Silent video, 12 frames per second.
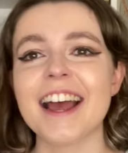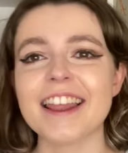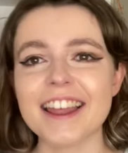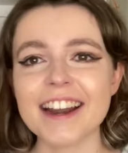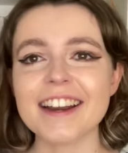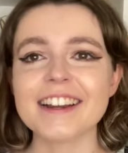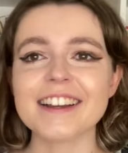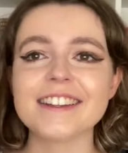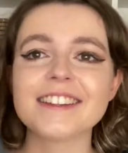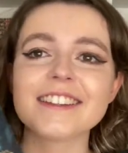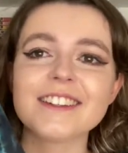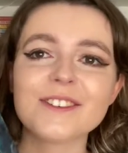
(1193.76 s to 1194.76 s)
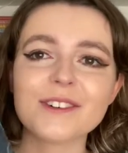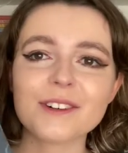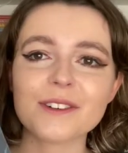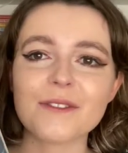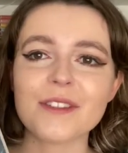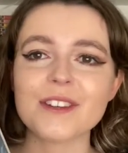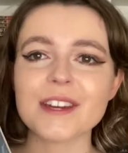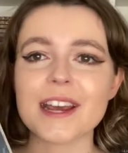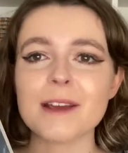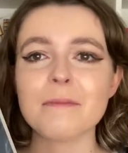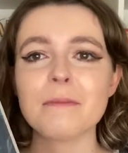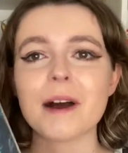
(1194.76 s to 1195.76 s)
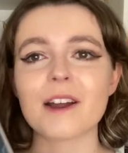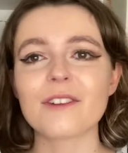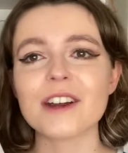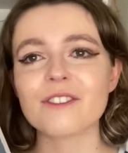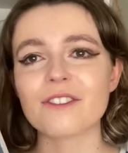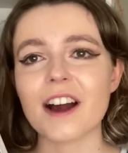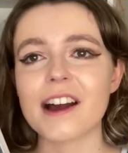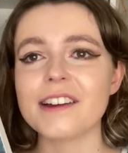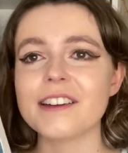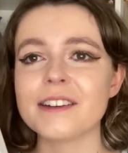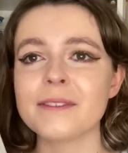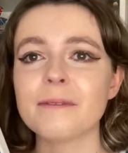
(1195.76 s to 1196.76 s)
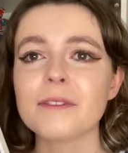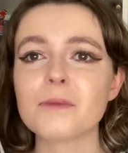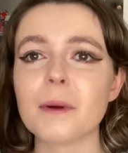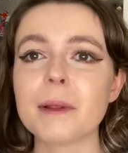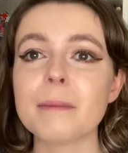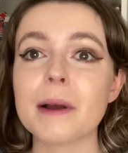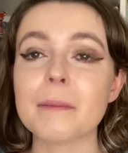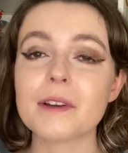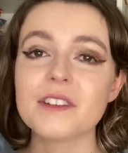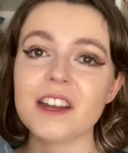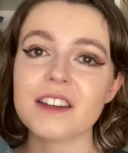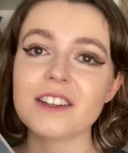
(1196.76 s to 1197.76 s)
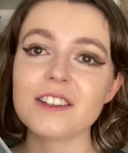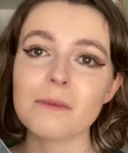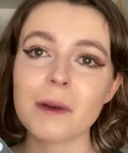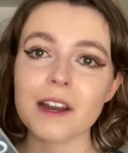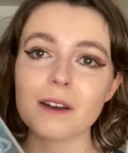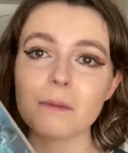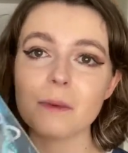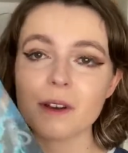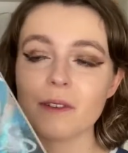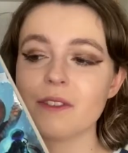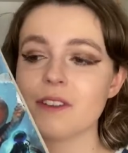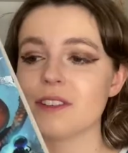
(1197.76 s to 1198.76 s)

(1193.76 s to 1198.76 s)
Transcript: And that is The Daughter of the Deep by Rick Riordan. It's probably my most anticipated book of this